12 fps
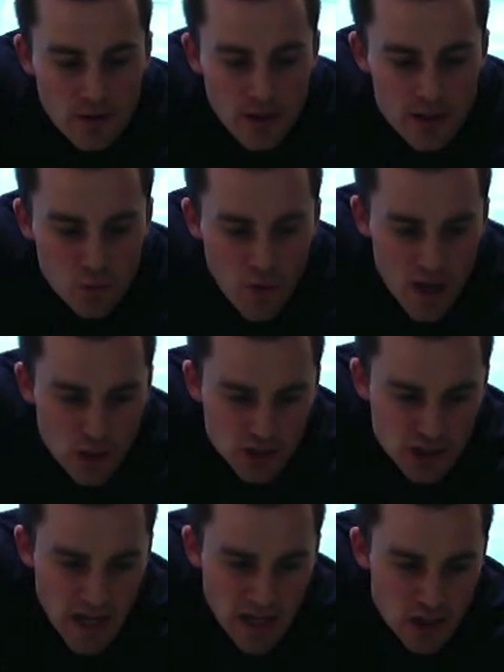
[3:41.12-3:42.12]
As well,
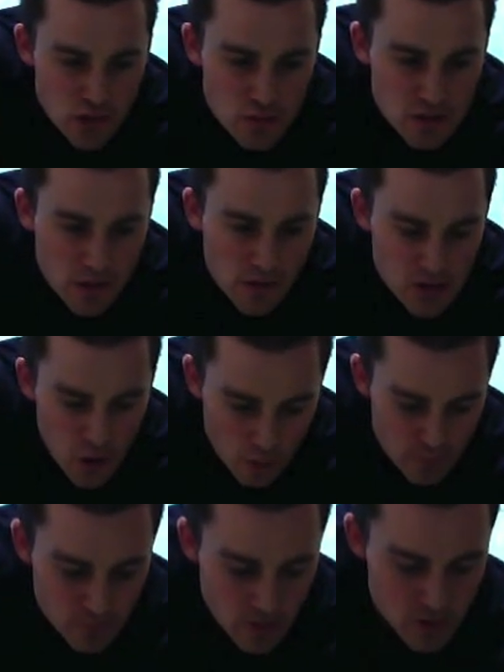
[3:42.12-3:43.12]
Shane can do this on his
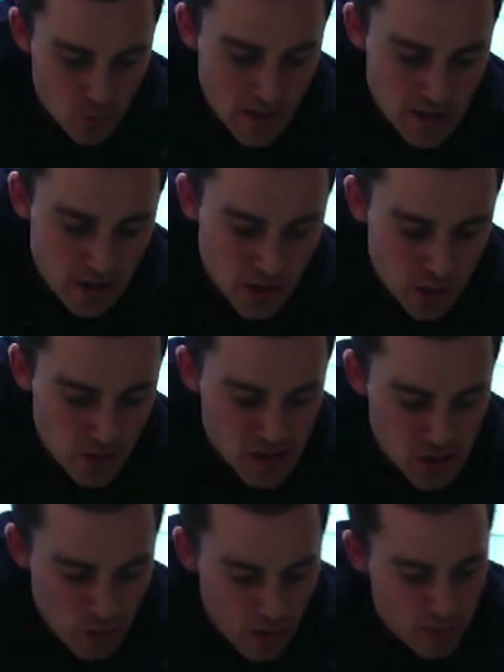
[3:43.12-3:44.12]
own. So what he can do is he
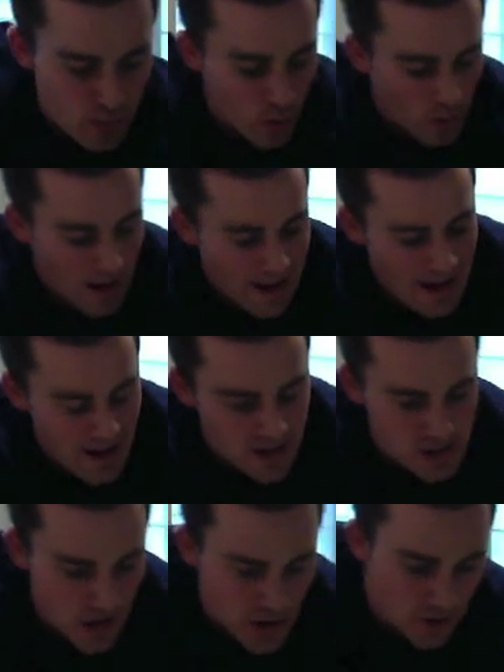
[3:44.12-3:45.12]
can put both
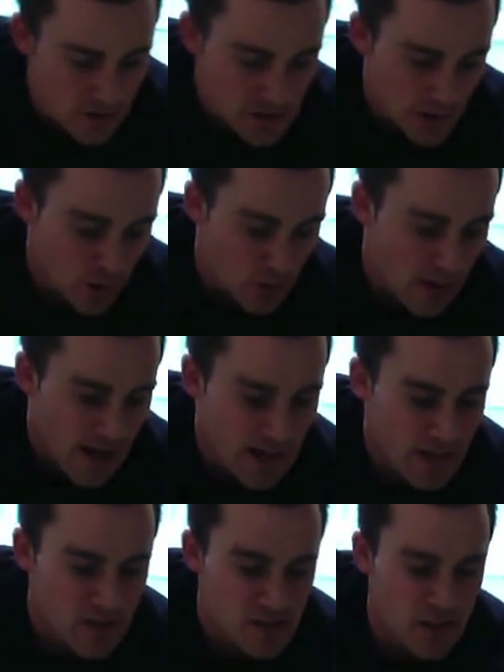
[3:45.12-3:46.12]
hands under his lower
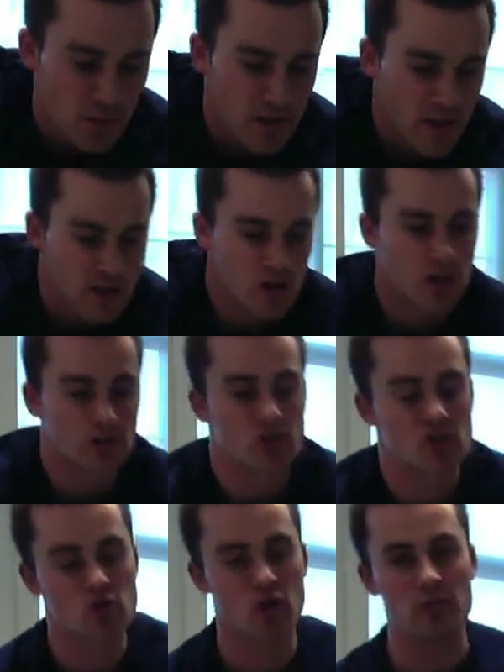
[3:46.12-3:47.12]
back. And this is something that Dr.
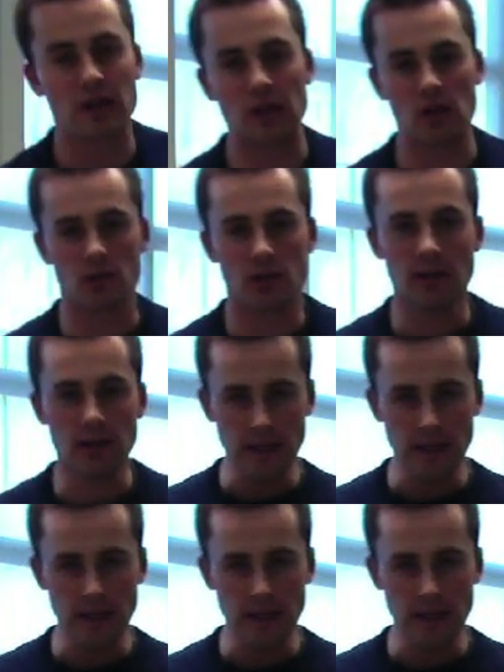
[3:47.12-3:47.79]
Stuart McGill